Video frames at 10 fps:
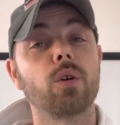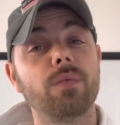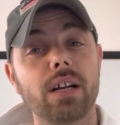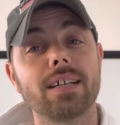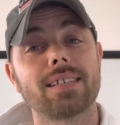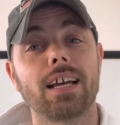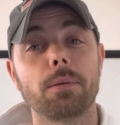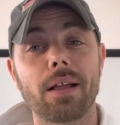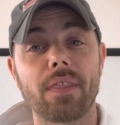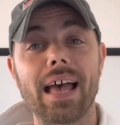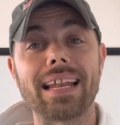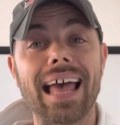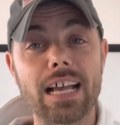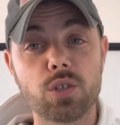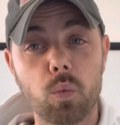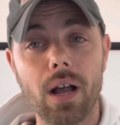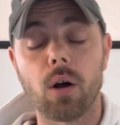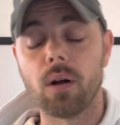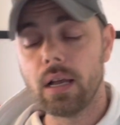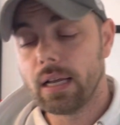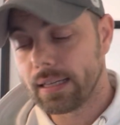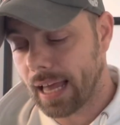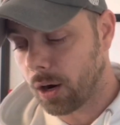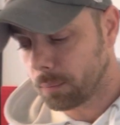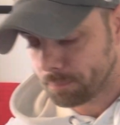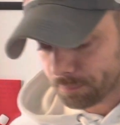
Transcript: So I'm very excited about that as well. Now.